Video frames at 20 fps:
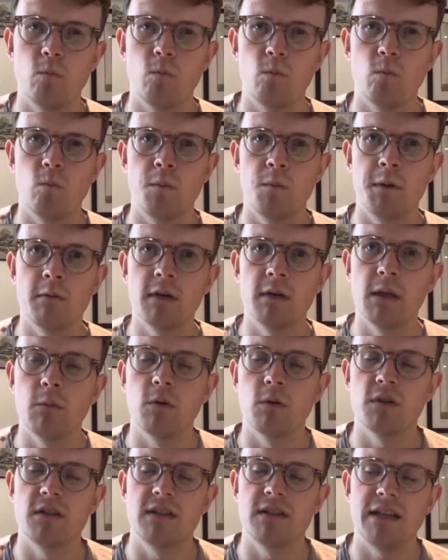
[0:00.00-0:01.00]
we really
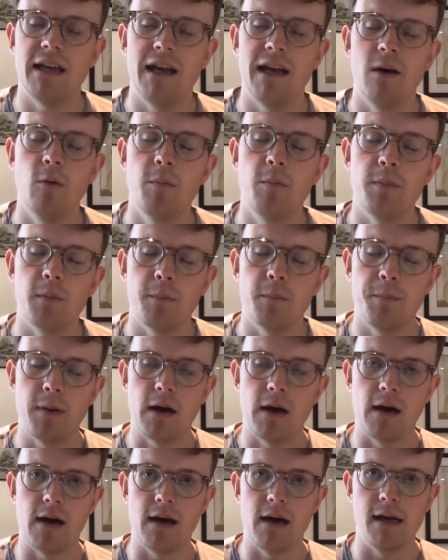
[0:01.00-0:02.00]
wanted to help
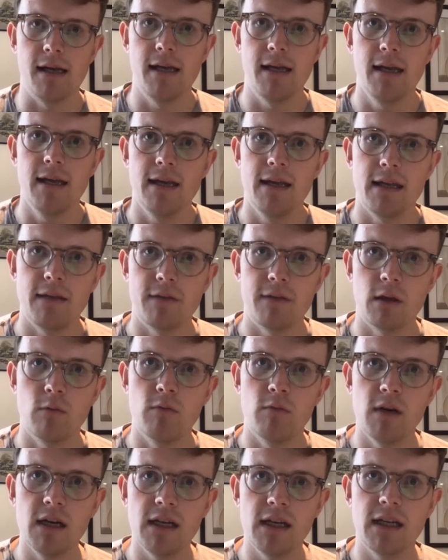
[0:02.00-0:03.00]
by giving a
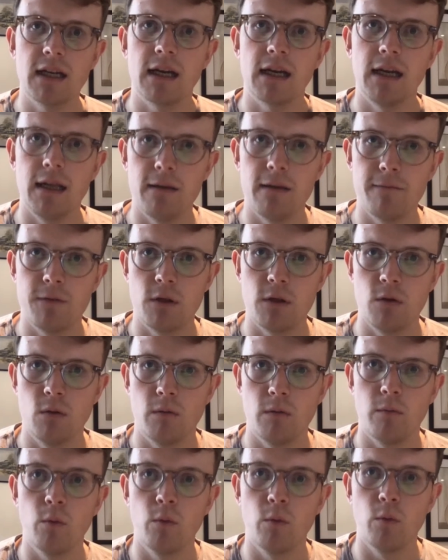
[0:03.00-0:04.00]
really clear view
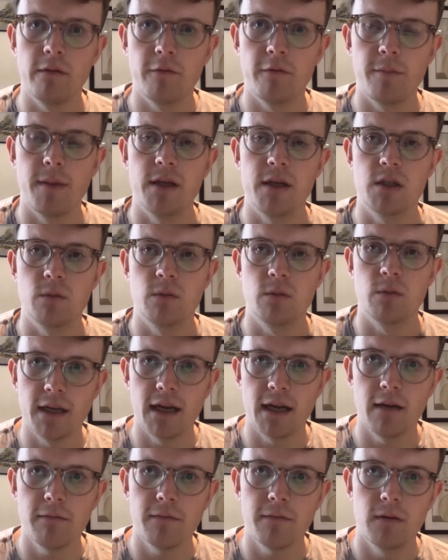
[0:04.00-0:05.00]
of all the information we
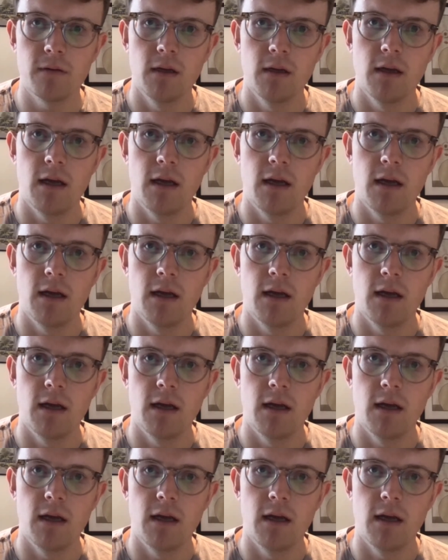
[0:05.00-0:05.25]
have.